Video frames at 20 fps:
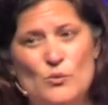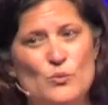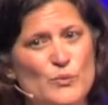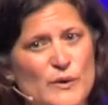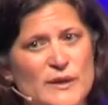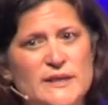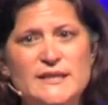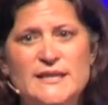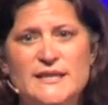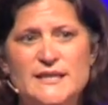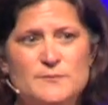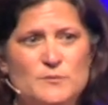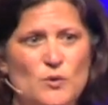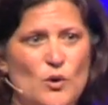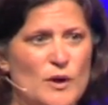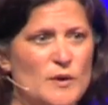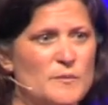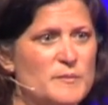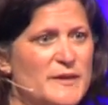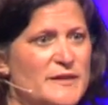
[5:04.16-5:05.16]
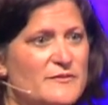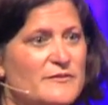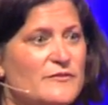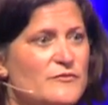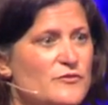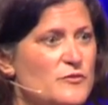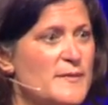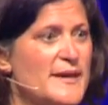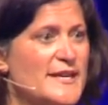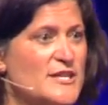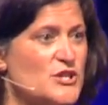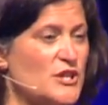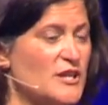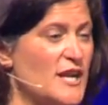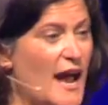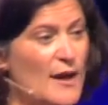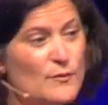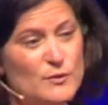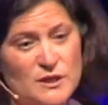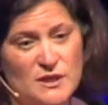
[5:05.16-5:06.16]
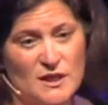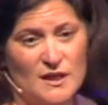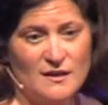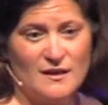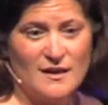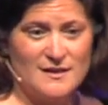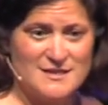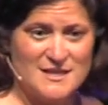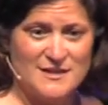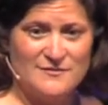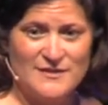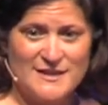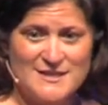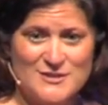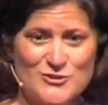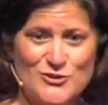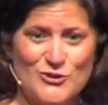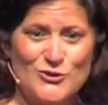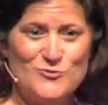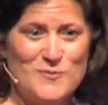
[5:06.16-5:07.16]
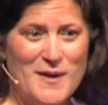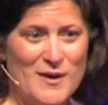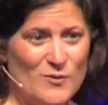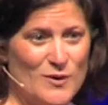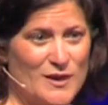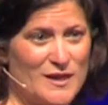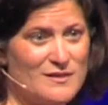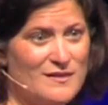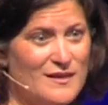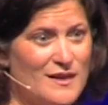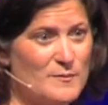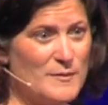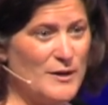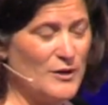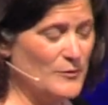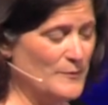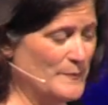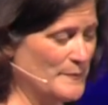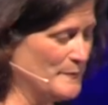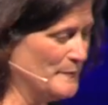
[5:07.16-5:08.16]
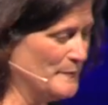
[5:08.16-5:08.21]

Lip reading: Really important bit of information, I would think, as an investor, you might want to think about.